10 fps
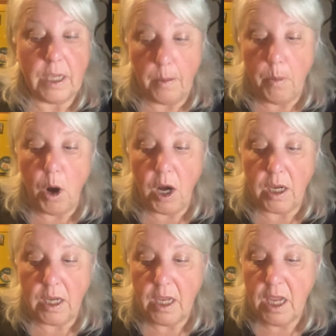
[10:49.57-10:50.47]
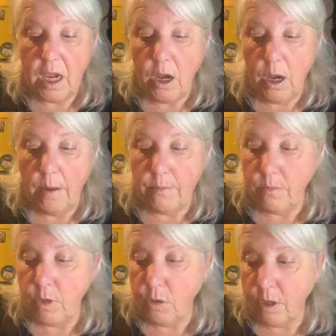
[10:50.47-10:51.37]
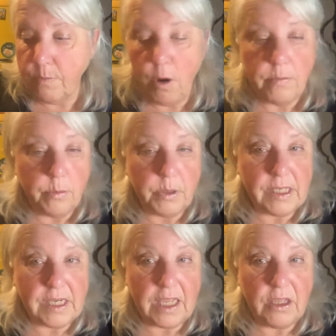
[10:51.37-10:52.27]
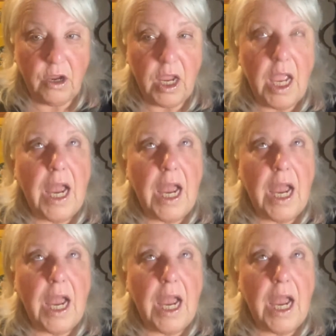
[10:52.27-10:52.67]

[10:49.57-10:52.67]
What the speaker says: like a park, you can probably stay there.